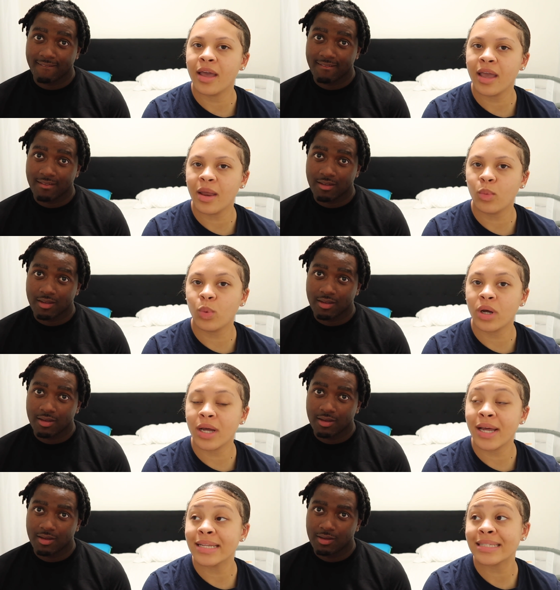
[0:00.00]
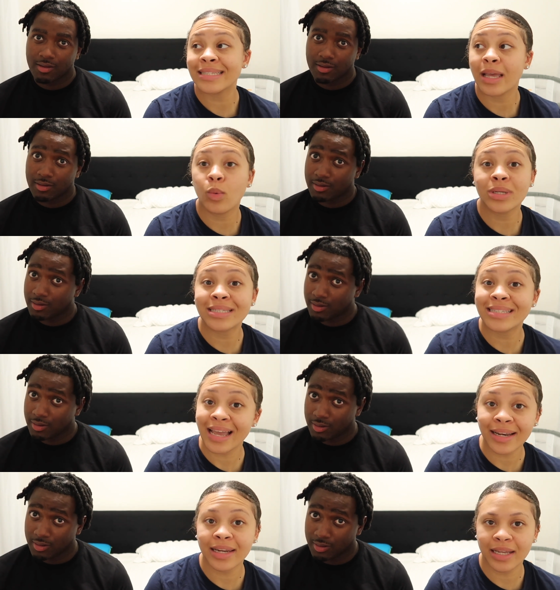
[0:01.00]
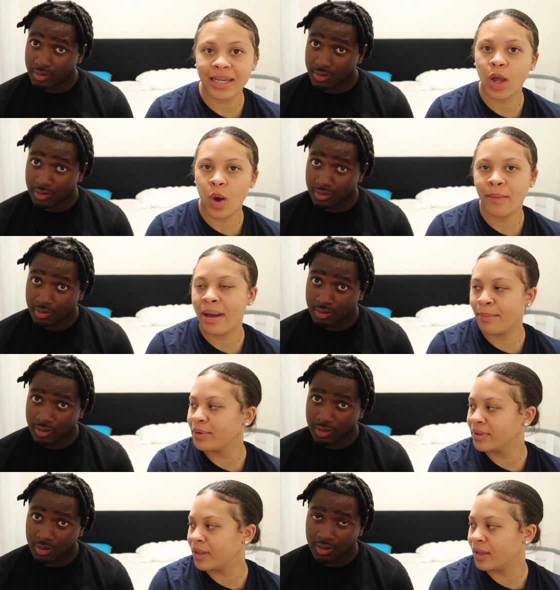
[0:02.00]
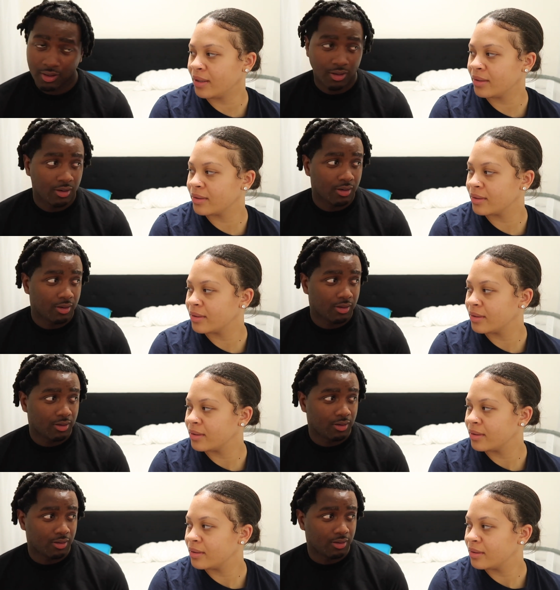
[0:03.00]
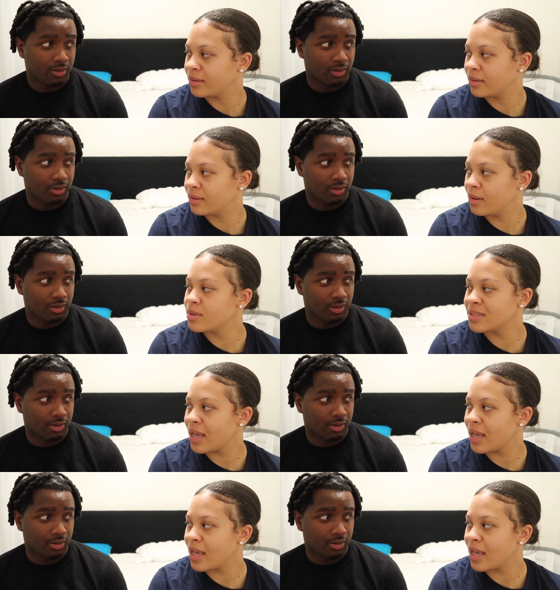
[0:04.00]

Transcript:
Speaker 1: It was, it was technically on my birthday. It was